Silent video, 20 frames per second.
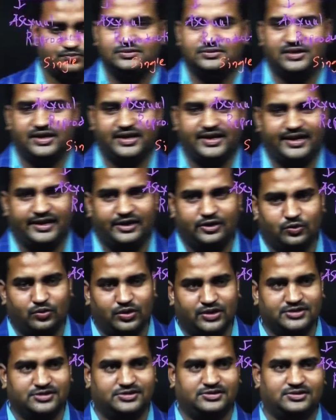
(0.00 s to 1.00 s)
the young
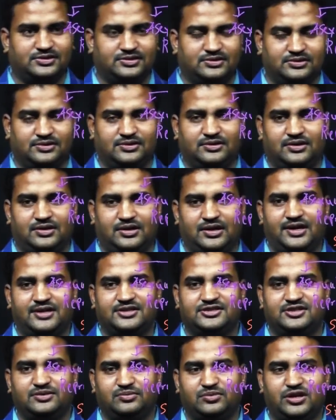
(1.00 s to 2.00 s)
ones
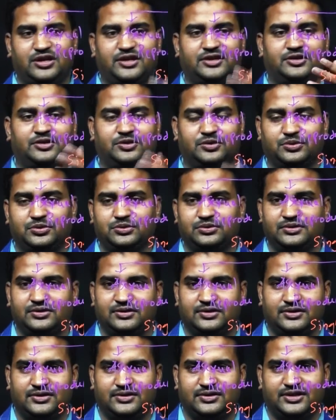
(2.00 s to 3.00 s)
are similar to
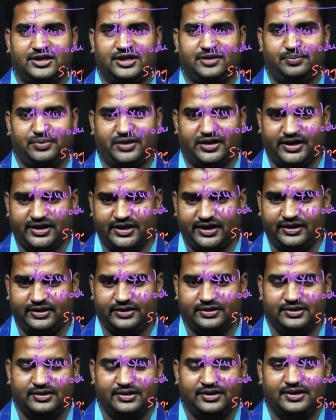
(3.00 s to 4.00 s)
their
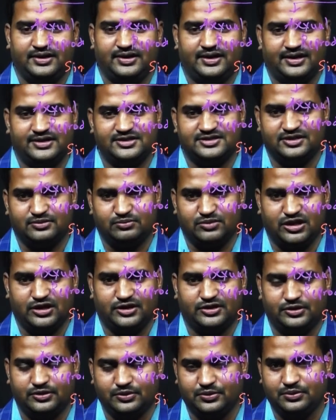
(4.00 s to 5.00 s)
parent and
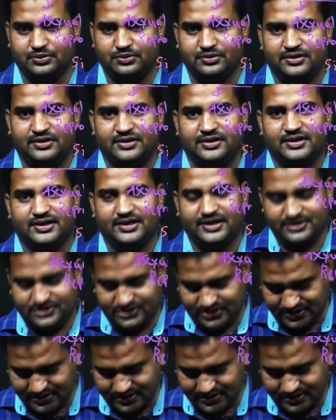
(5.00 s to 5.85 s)
similar to each